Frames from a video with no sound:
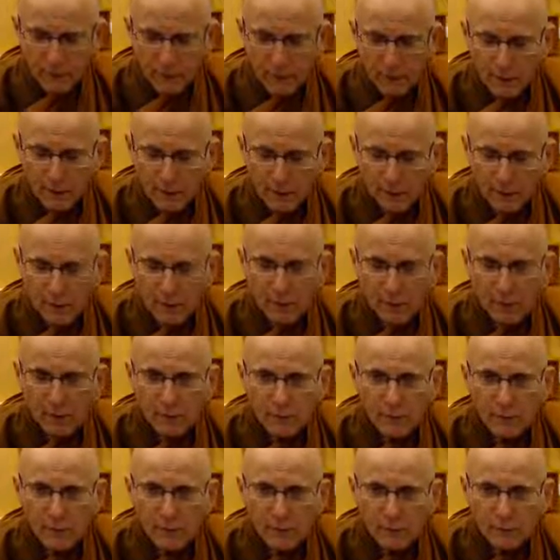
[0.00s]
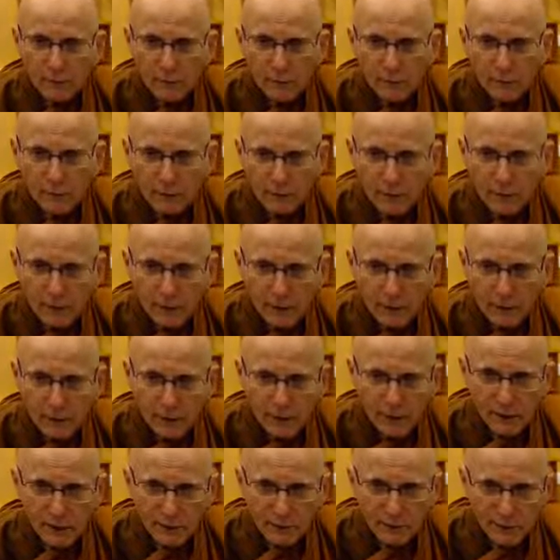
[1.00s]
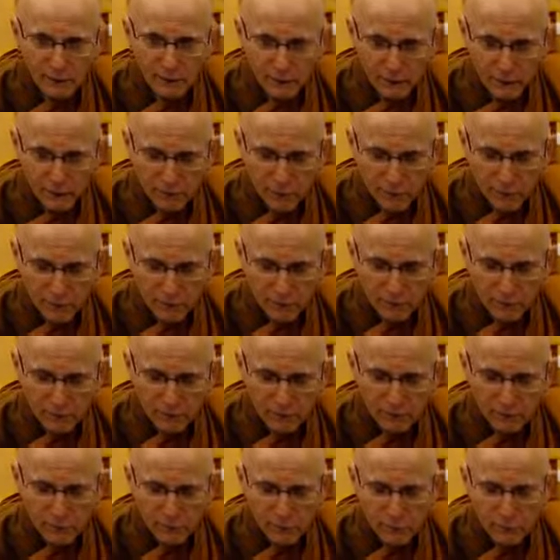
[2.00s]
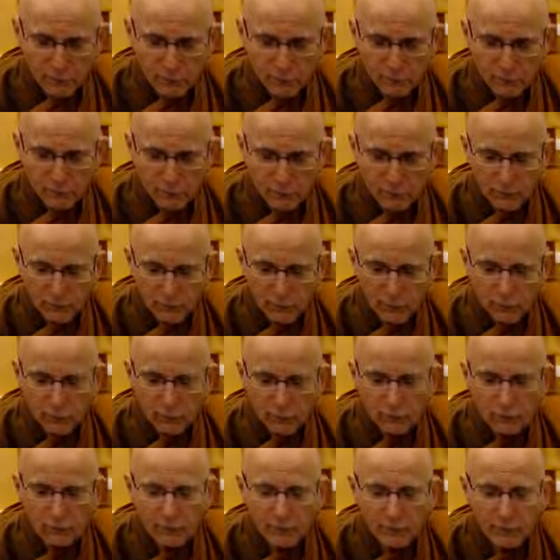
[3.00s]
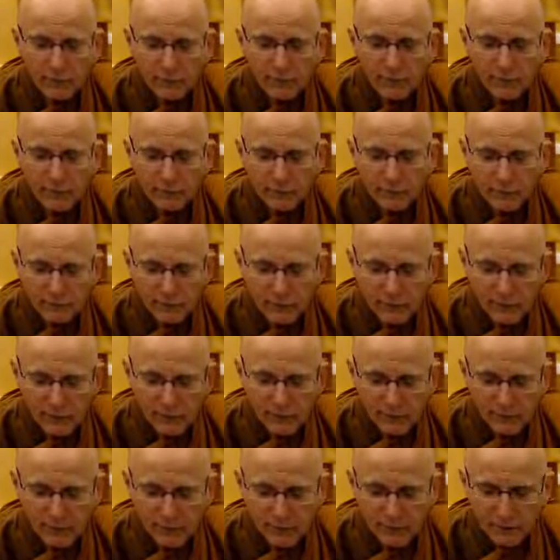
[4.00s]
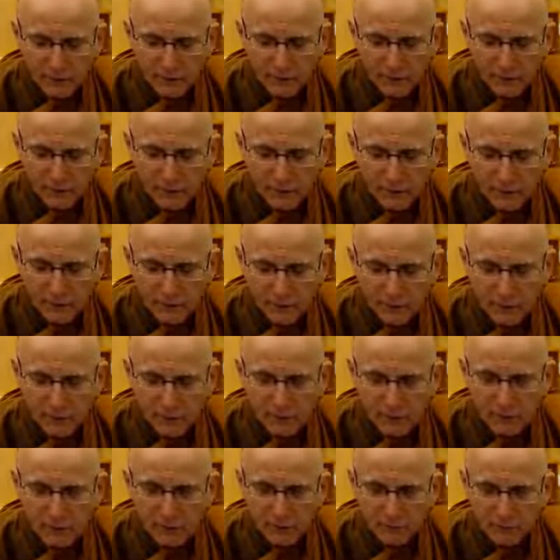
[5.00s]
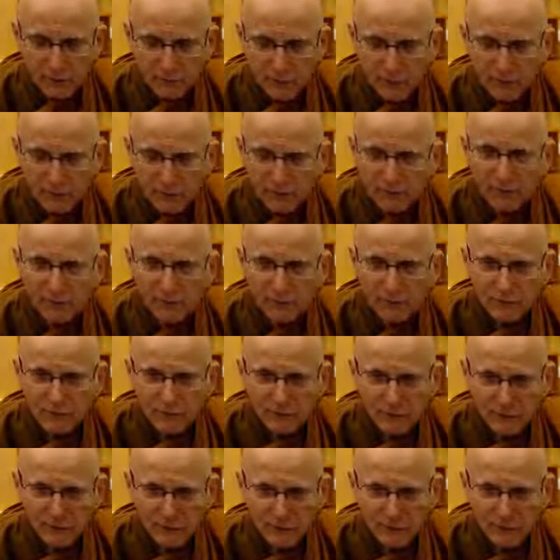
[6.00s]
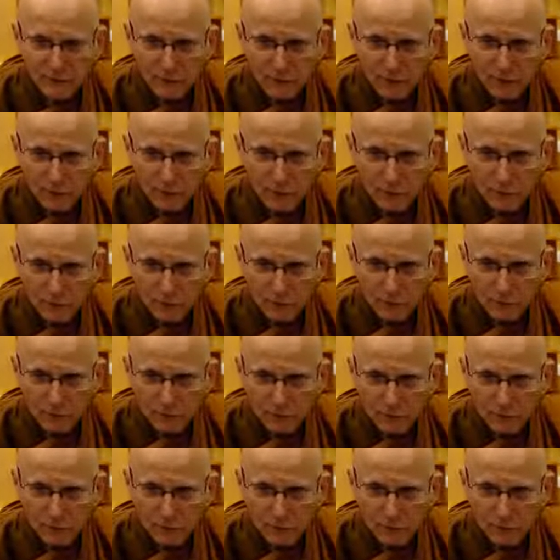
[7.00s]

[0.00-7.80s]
And now we can come back to ourselves and focus on that feeling that we experienced, whatever the feeling was.